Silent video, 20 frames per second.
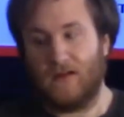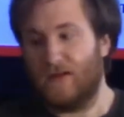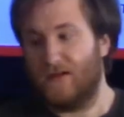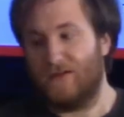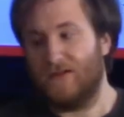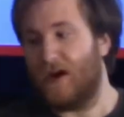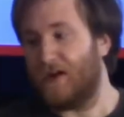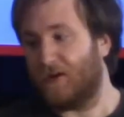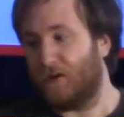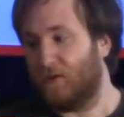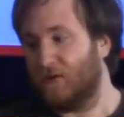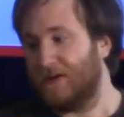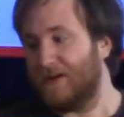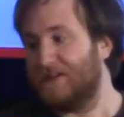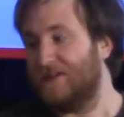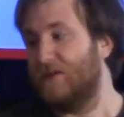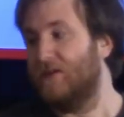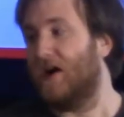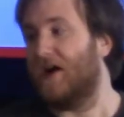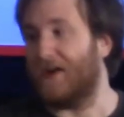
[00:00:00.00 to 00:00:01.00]
not only
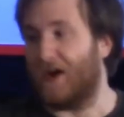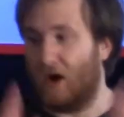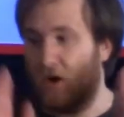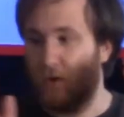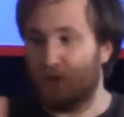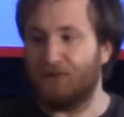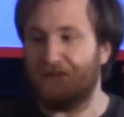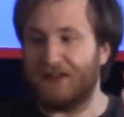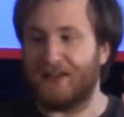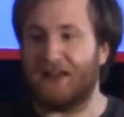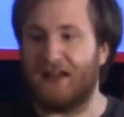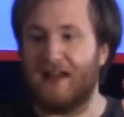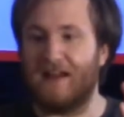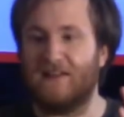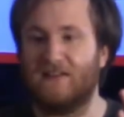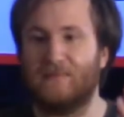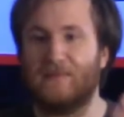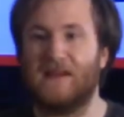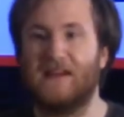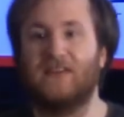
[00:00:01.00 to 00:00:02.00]
do you not own the
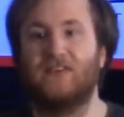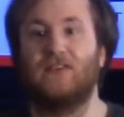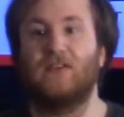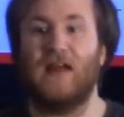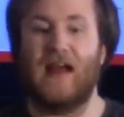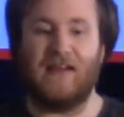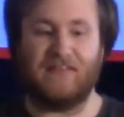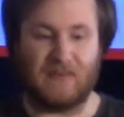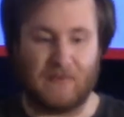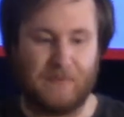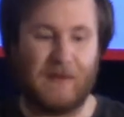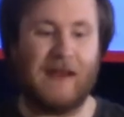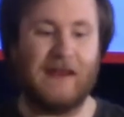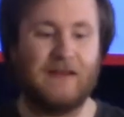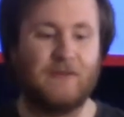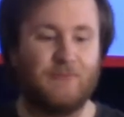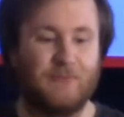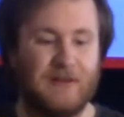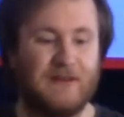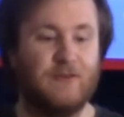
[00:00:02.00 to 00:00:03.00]
games because you have to
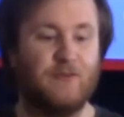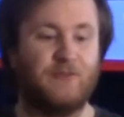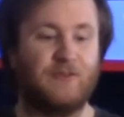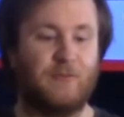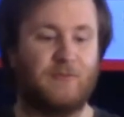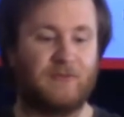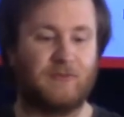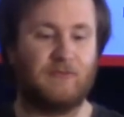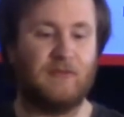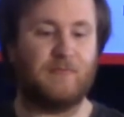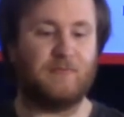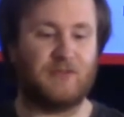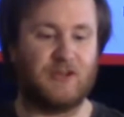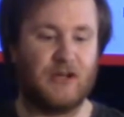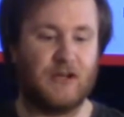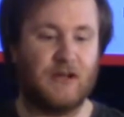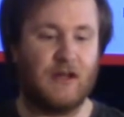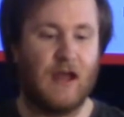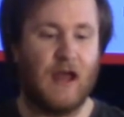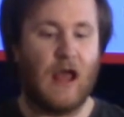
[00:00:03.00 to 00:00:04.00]
pay to renew
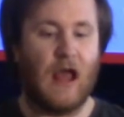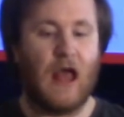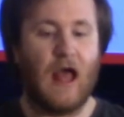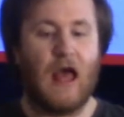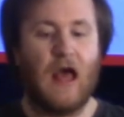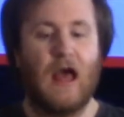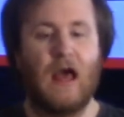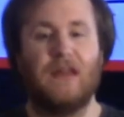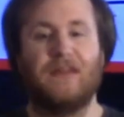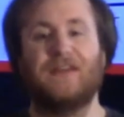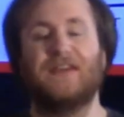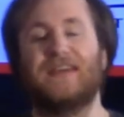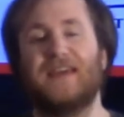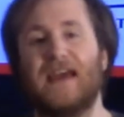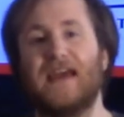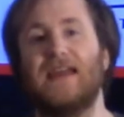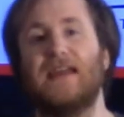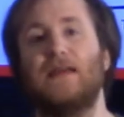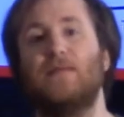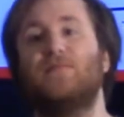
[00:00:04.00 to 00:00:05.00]
subscription, the
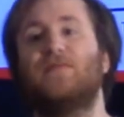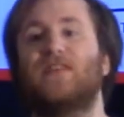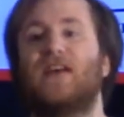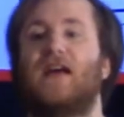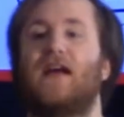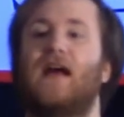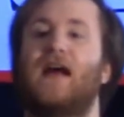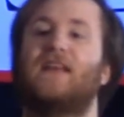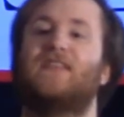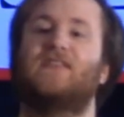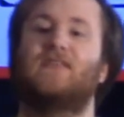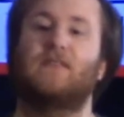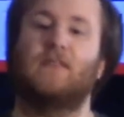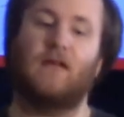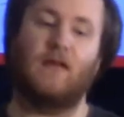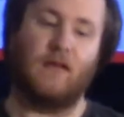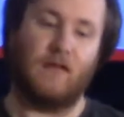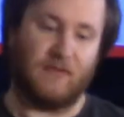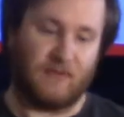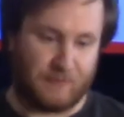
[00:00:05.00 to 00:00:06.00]
games,
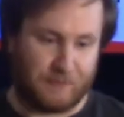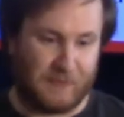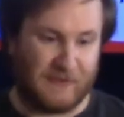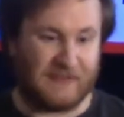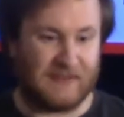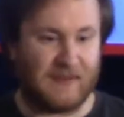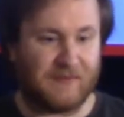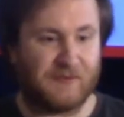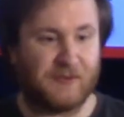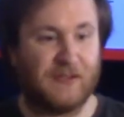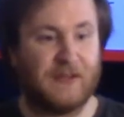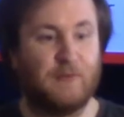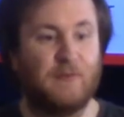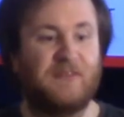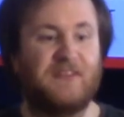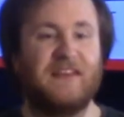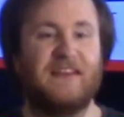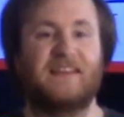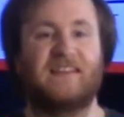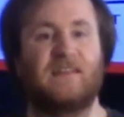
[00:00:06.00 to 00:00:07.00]
specifically
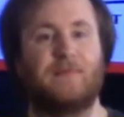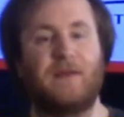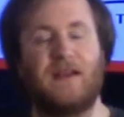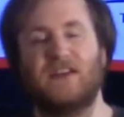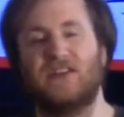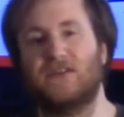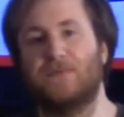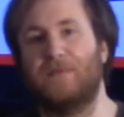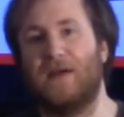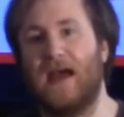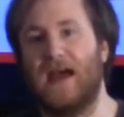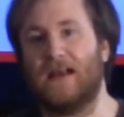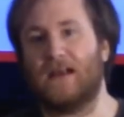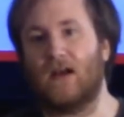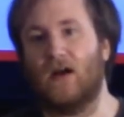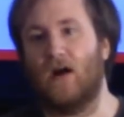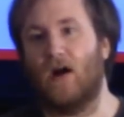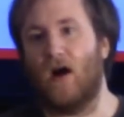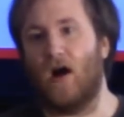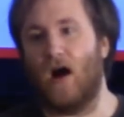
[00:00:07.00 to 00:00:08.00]
with the expansion pack,
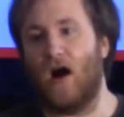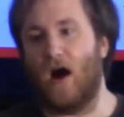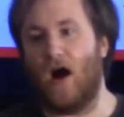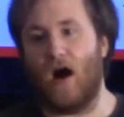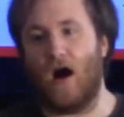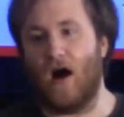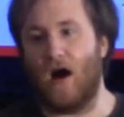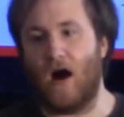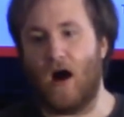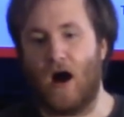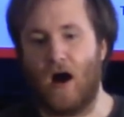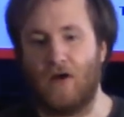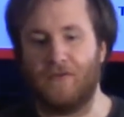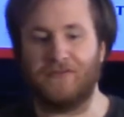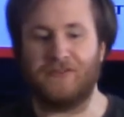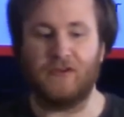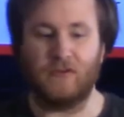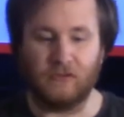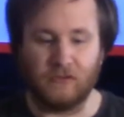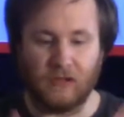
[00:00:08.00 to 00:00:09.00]

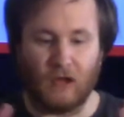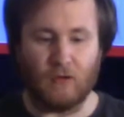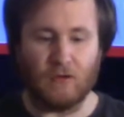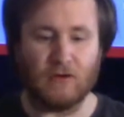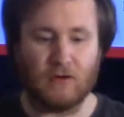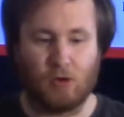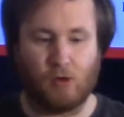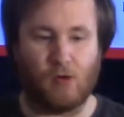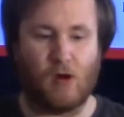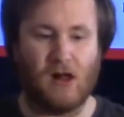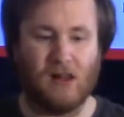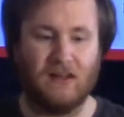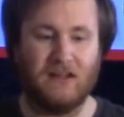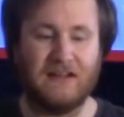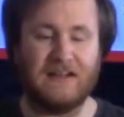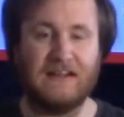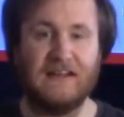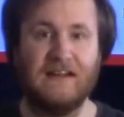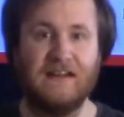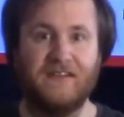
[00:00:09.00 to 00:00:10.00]
they're lower
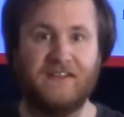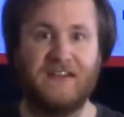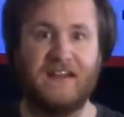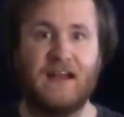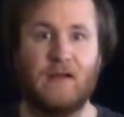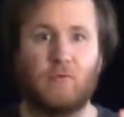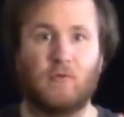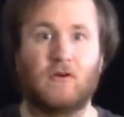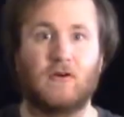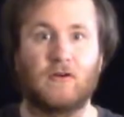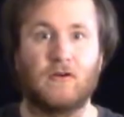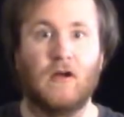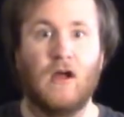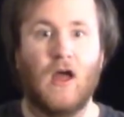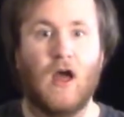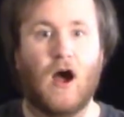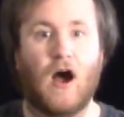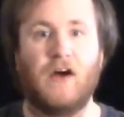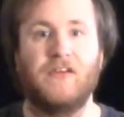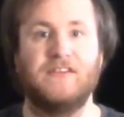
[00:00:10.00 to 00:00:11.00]
quality than they were
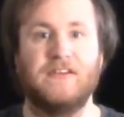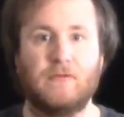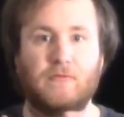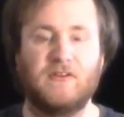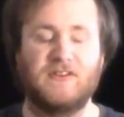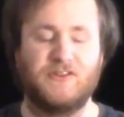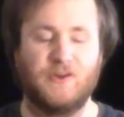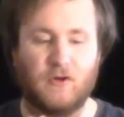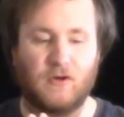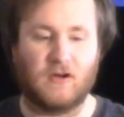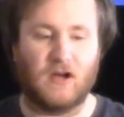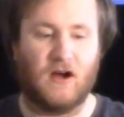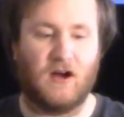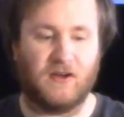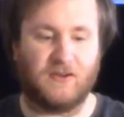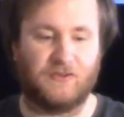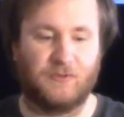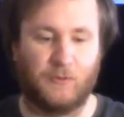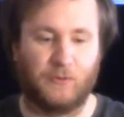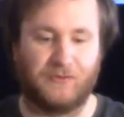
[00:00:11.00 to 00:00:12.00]
on the original
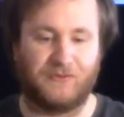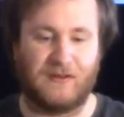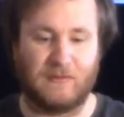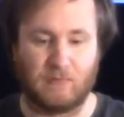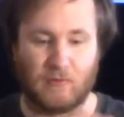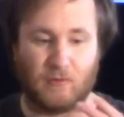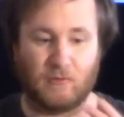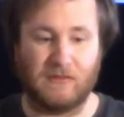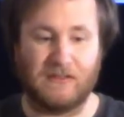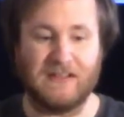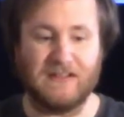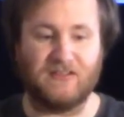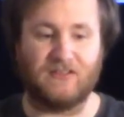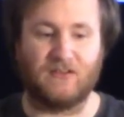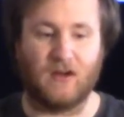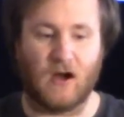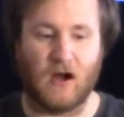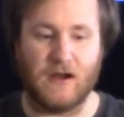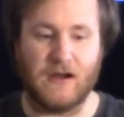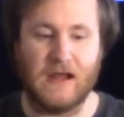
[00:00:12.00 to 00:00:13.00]
consoles they were
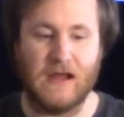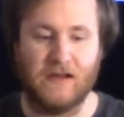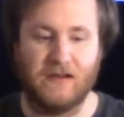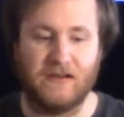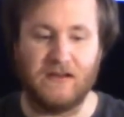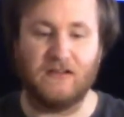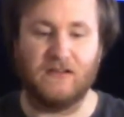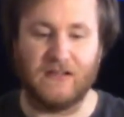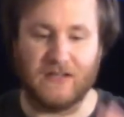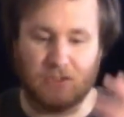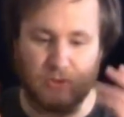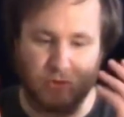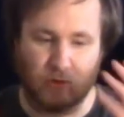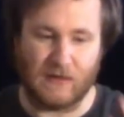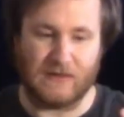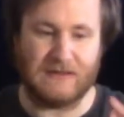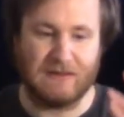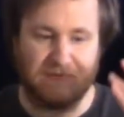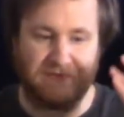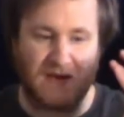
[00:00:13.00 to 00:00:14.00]
released on nearly
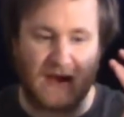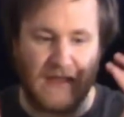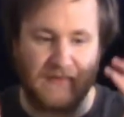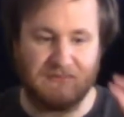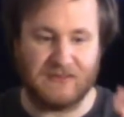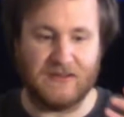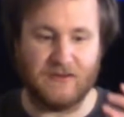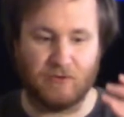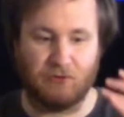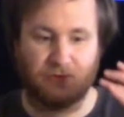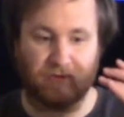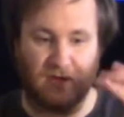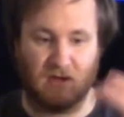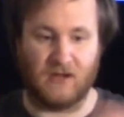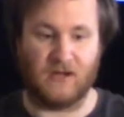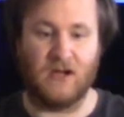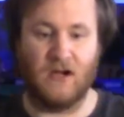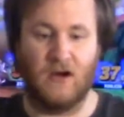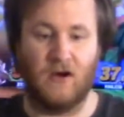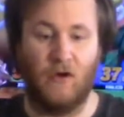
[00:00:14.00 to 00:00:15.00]
25 years
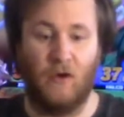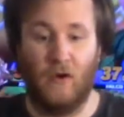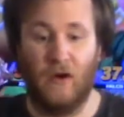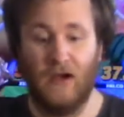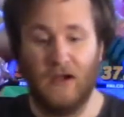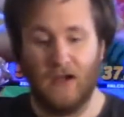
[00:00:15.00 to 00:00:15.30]
ago.